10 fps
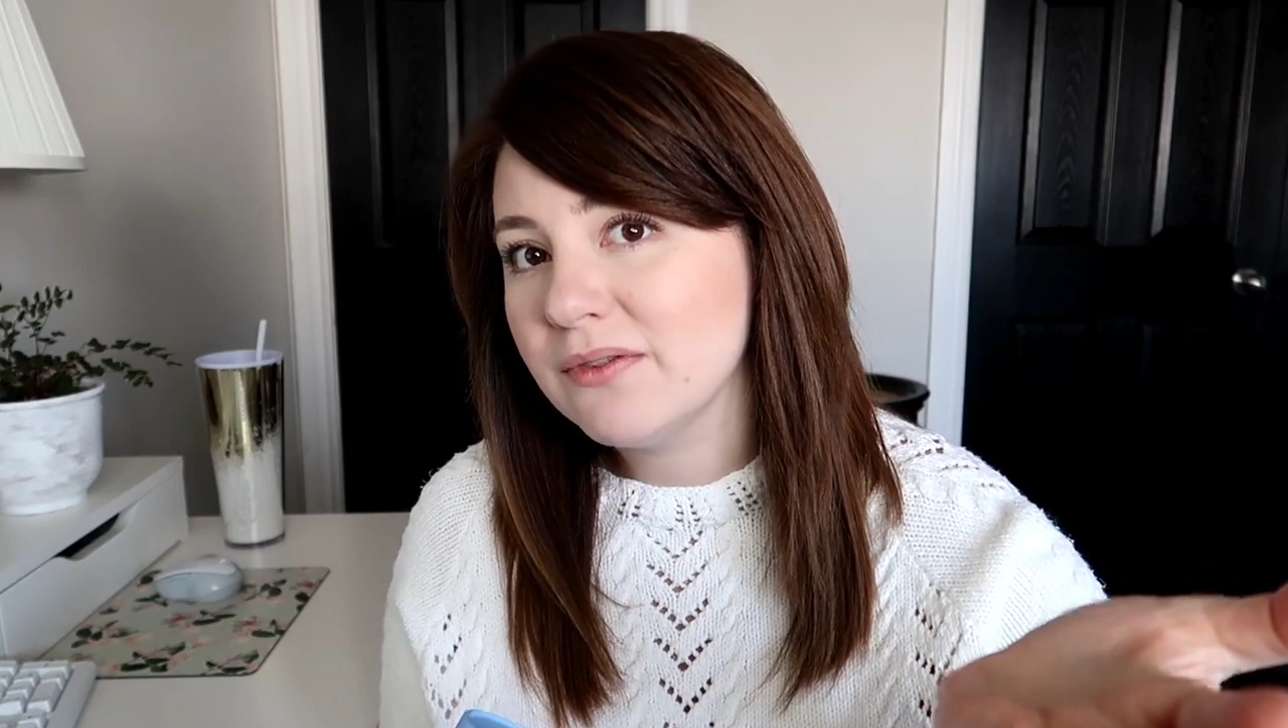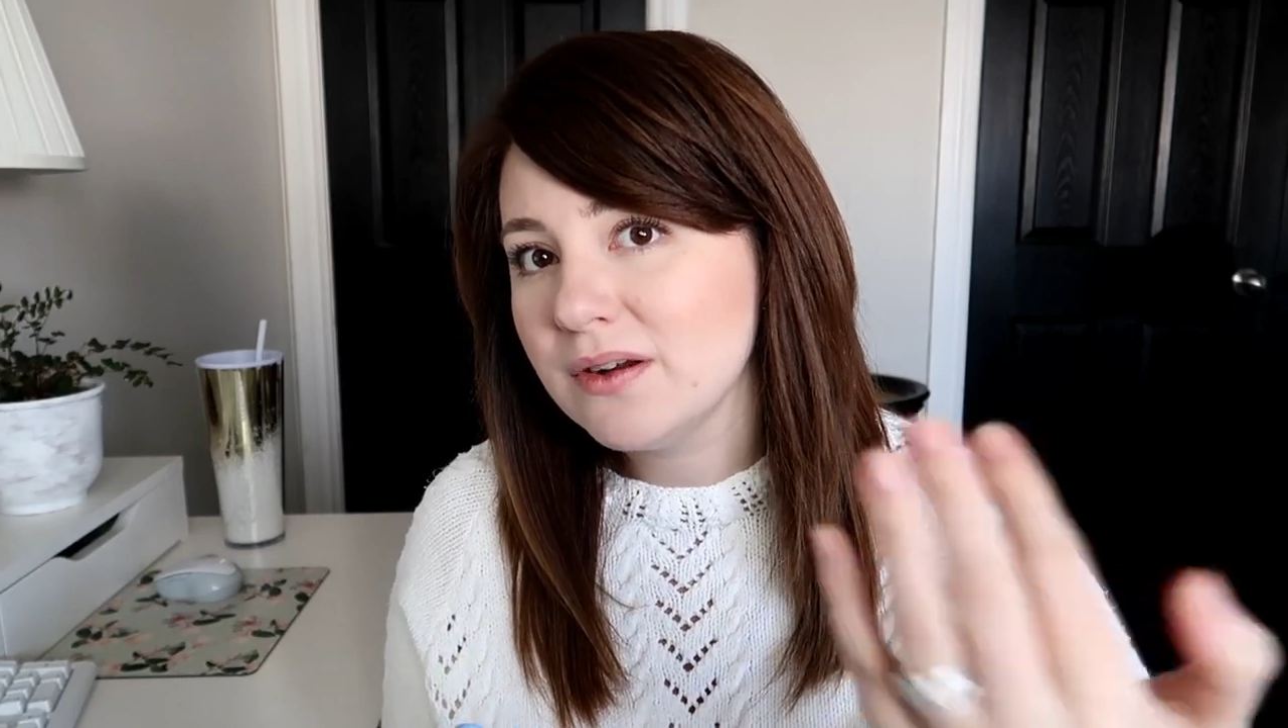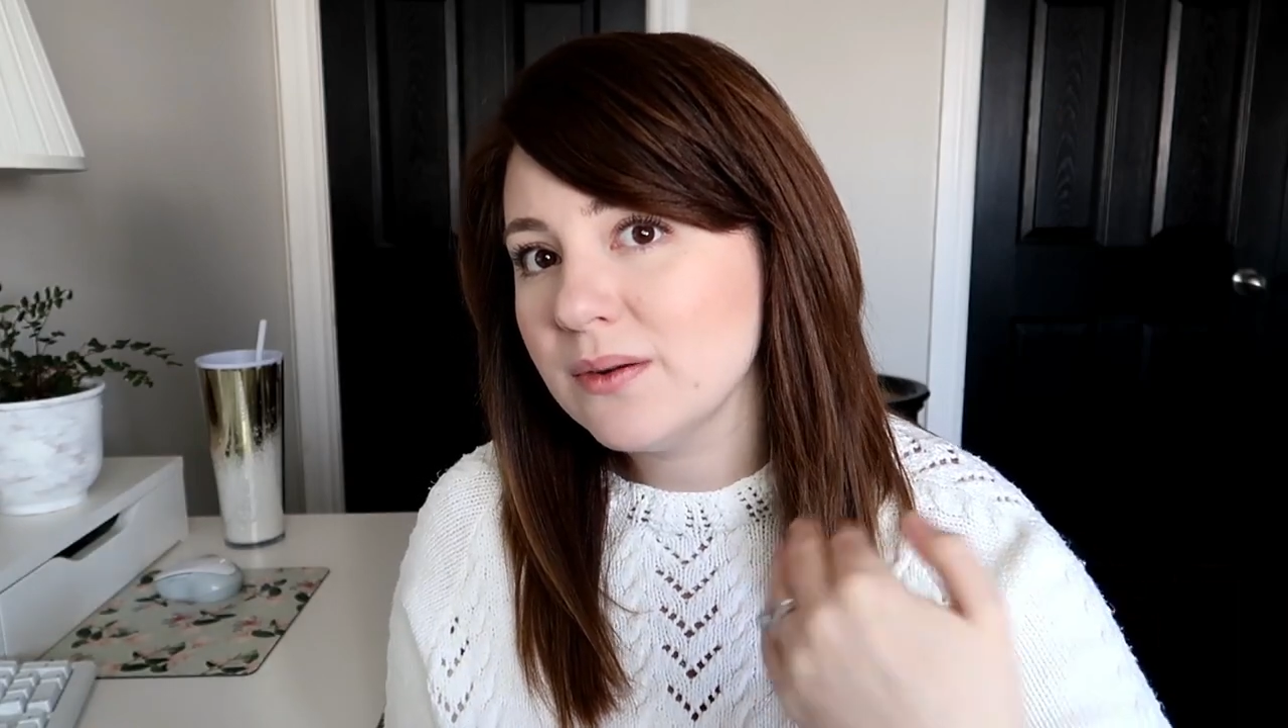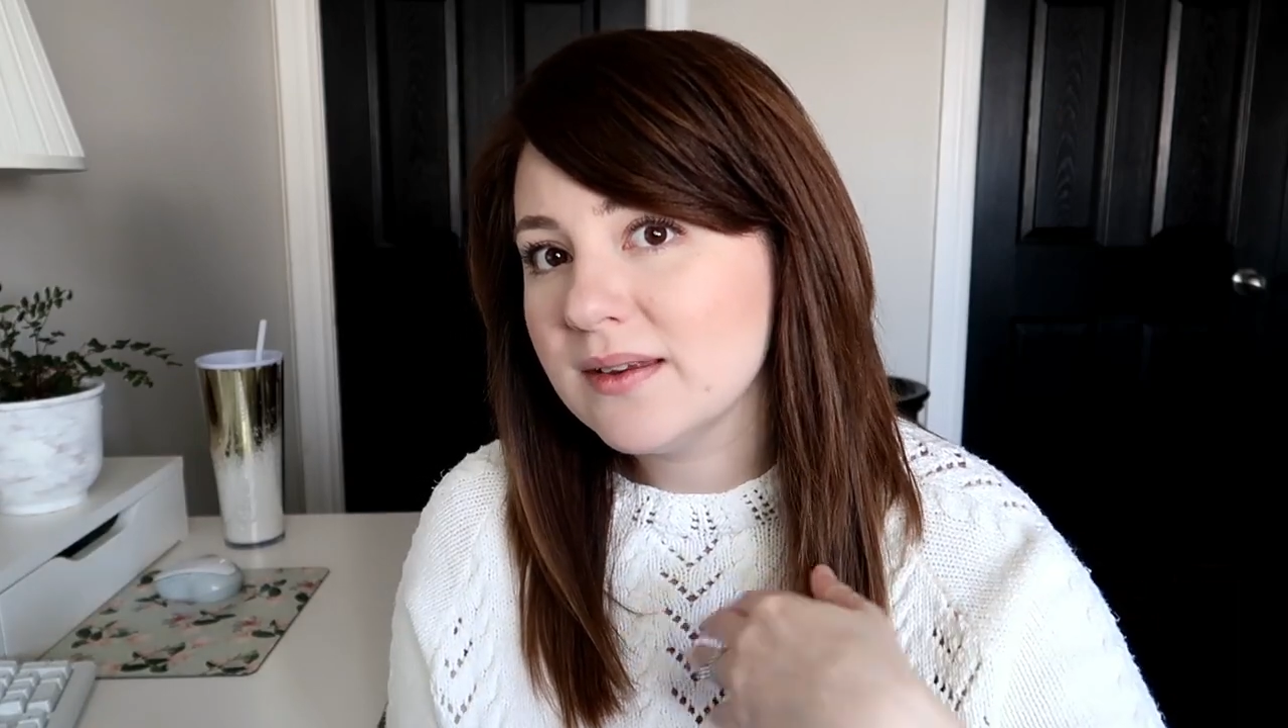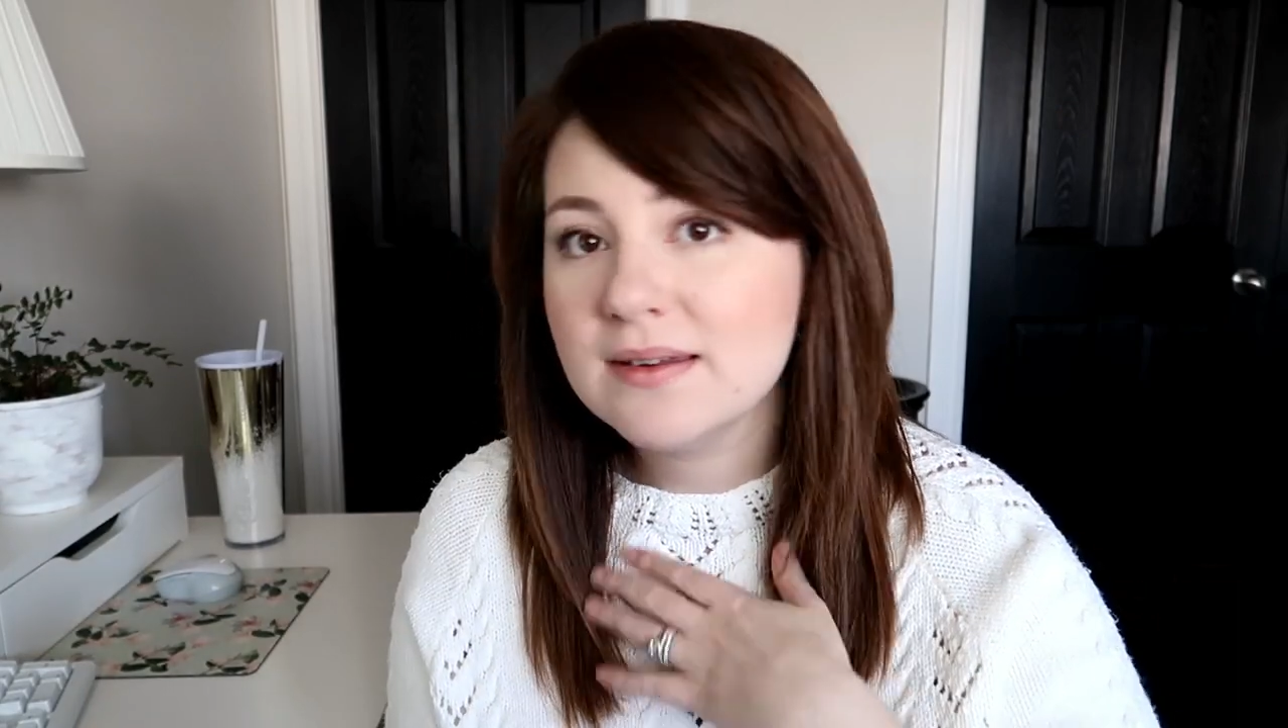for
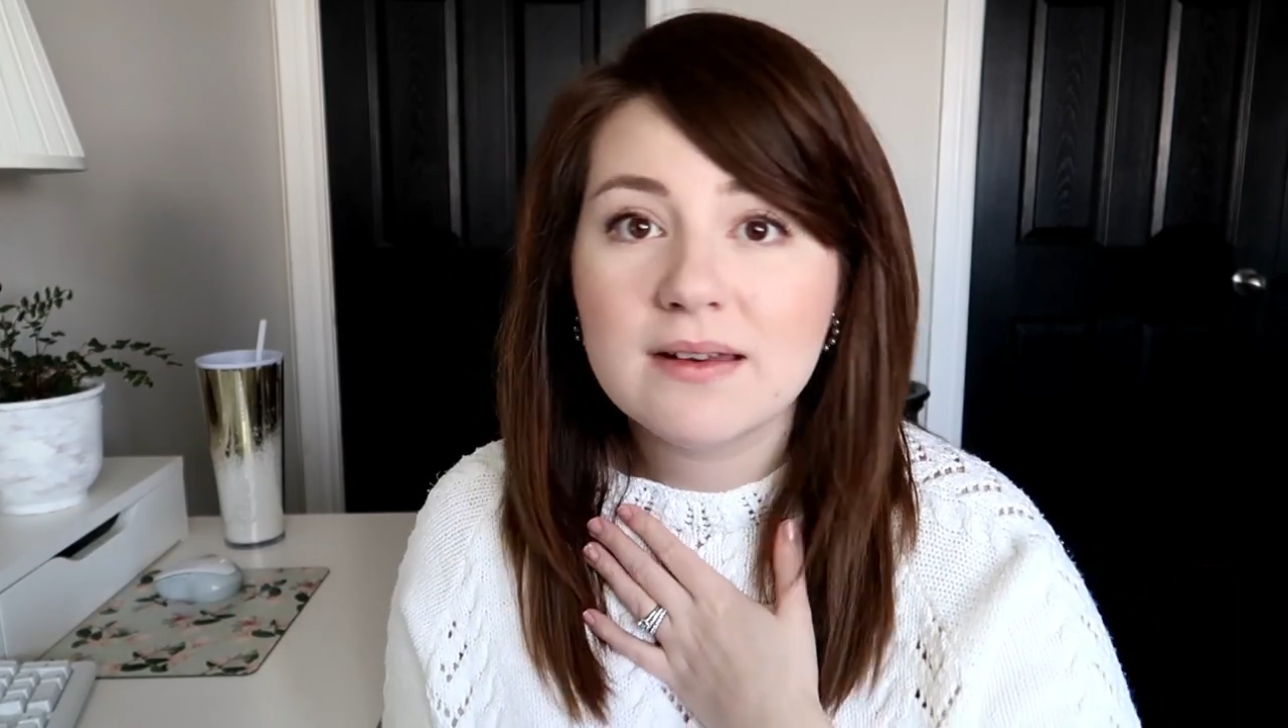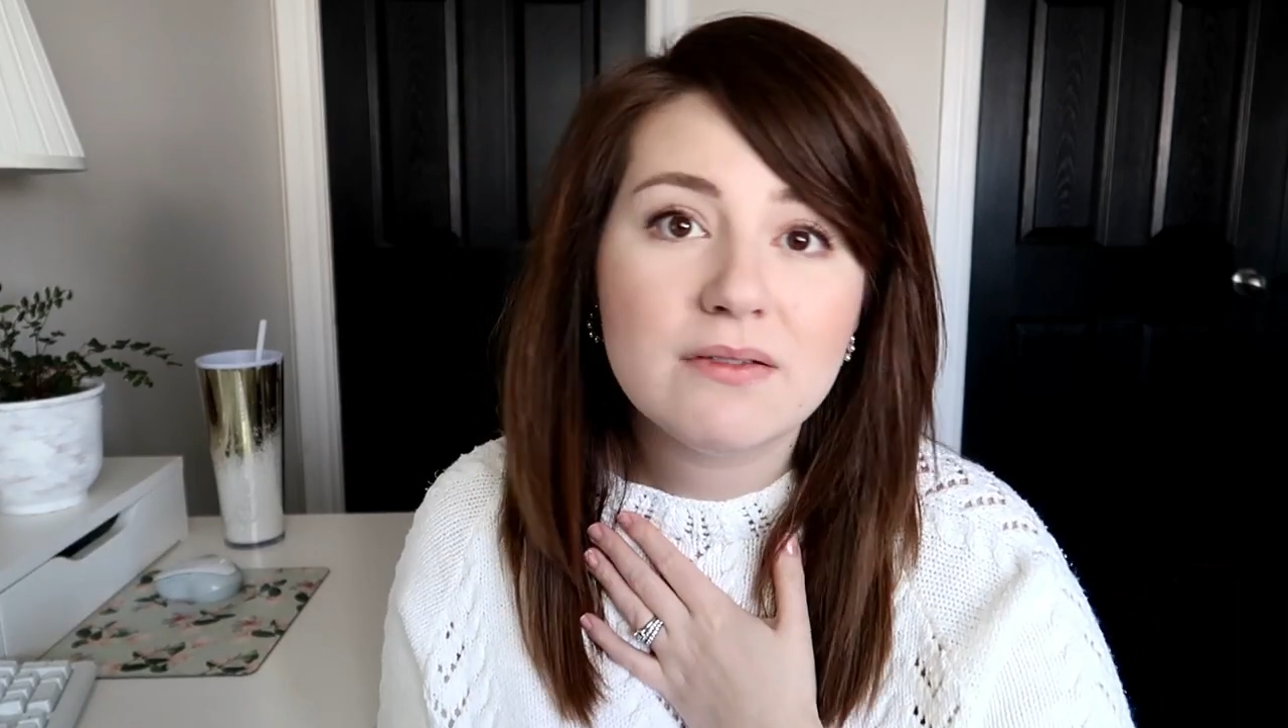you as it